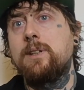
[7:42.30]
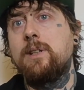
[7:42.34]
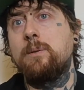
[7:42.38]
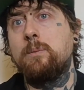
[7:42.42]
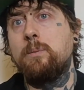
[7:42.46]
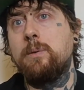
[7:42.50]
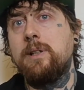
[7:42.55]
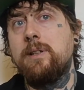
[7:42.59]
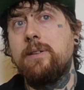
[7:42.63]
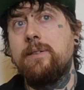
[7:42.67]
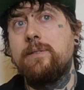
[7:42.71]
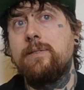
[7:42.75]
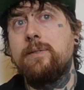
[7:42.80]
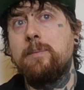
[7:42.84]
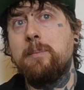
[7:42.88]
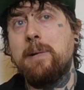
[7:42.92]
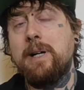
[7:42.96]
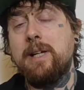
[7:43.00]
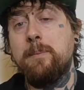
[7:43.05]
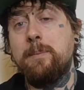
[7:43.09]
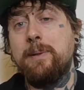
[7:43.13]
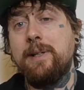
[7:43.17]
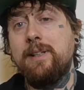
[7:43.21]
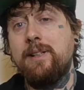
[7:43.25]
with my
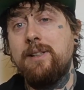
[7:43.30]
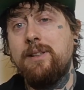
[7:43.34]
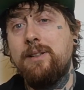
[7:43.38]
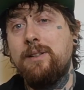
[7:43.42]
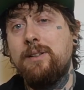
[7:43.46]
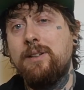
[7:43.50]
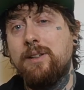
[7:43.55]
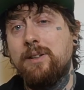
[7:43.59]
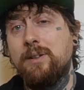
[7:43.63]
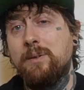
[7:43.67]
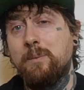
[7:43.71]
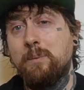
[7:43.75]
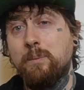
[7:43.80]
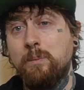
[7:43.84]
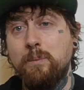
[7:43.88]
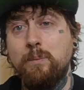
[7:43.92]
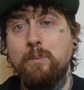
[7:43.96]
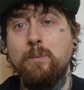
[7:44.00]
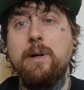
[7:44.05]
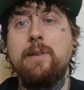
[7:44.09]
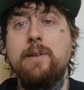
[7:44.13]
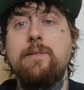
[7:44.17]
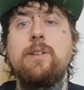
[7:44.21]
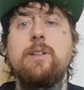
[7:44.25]
opinion on
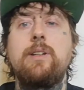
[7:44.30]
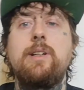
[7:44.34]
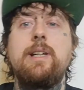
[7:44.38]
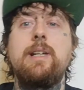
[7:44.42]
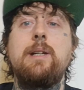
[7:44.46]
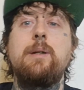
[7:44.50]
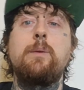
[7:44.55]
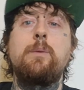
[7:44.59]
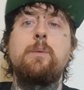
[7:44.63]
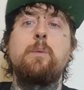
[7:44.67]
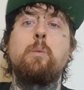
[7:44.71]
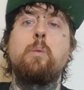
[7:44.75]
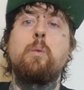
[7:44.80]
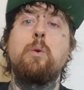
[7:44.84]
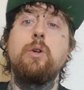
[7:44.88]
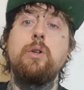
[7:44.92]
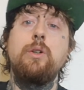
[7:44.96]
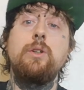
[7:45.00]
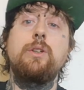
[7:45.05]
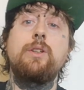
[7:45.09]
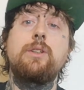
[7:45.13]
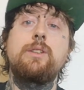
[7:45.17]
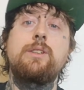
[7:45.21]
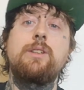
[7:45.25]
whether it
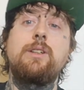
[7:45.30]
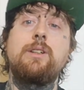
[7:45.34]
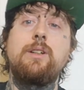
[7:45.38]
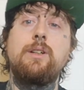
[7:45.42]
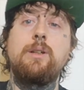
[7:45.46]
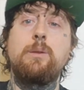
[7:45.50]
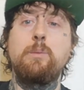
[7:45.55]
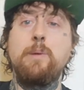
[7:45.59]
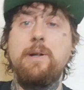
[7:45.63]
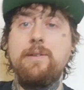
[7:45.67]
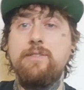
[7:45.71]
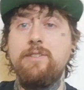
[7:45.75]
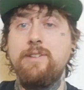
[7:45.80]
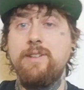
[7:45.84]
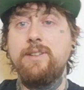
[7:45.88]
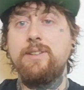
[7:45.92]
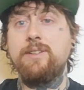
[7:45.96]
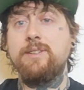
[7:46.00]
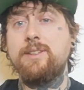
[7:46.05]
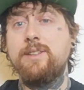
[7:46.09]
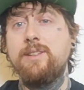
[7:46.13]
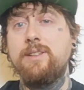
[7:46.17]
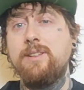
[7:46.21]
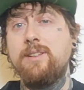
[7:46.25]
works or whether it
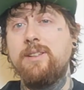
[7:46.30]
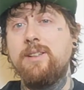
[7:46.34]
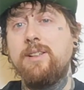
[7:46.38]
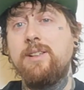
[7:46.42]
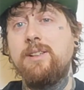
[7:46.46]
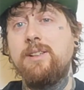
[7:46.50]
doesn't.